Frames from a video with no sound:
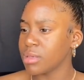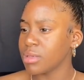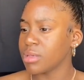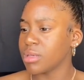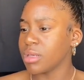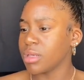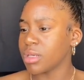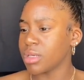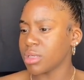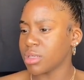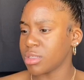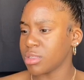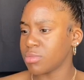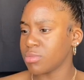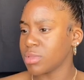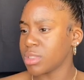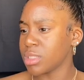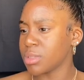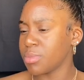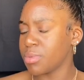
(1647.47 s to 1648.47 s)
Because
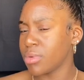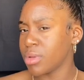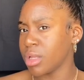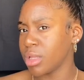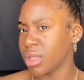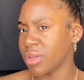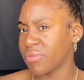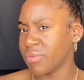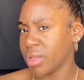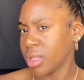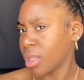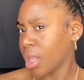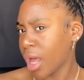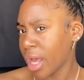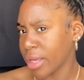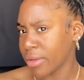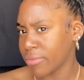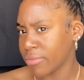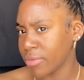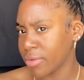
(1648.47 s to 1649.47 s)
what's the point of living a
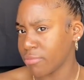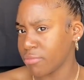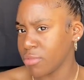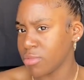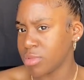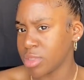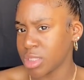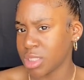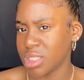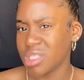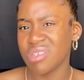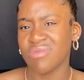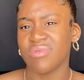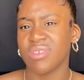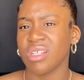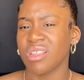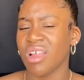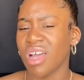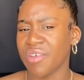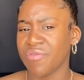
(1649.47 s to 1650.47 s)
life if you just living a
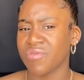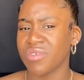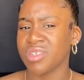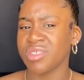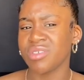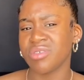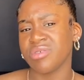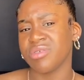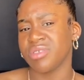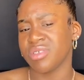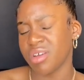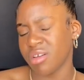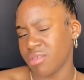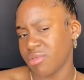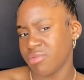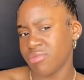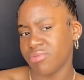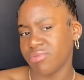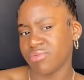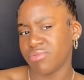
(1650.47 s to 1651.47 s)
life for yourself
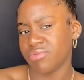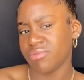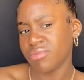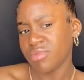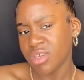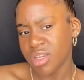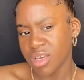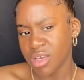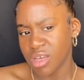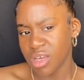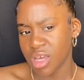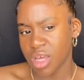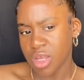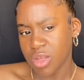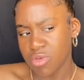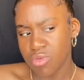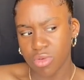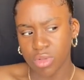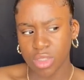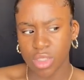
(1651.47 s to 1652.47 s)
and
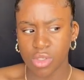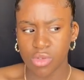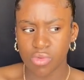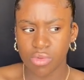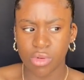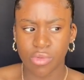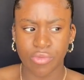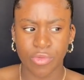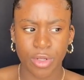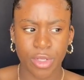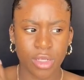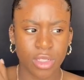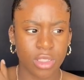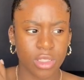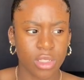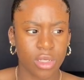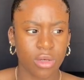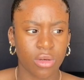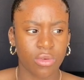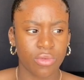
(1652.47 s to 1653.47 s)
you only doing for
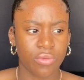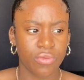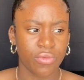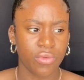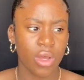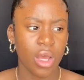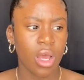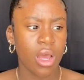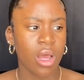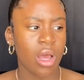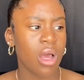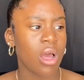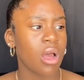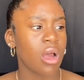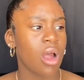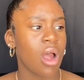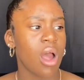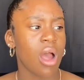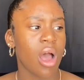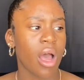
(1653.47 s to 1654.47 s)
yourself?
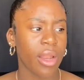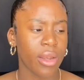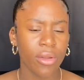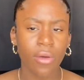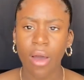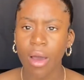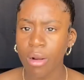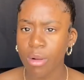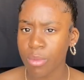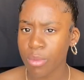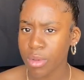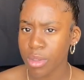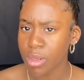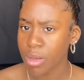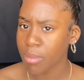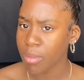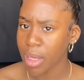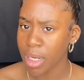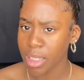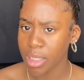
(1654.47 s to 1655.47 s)
I know I don't want
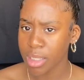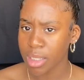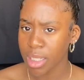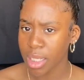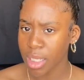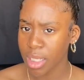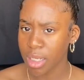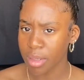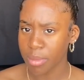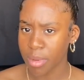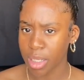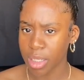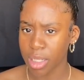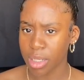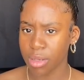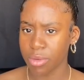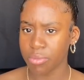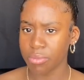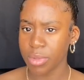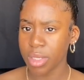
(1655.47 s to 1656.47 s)
nobody thinking about that
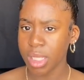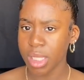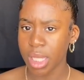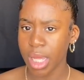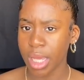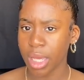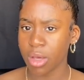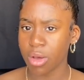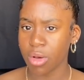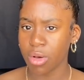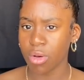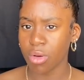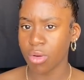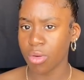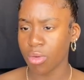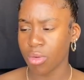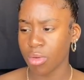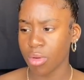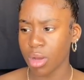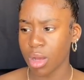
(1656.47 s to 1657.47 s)
of me. Like,
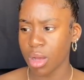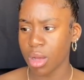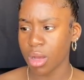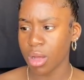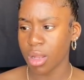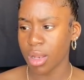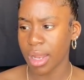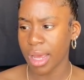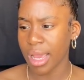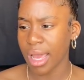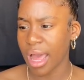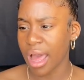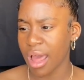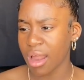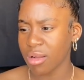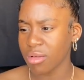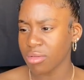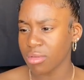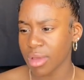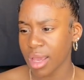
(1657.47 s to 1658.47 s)
oh, like I
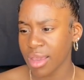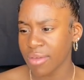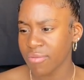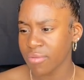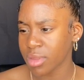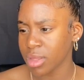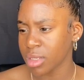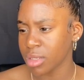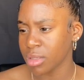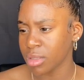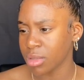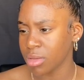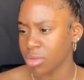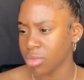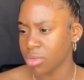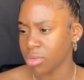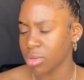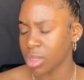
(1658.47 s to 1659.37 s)
don't like feeling alone.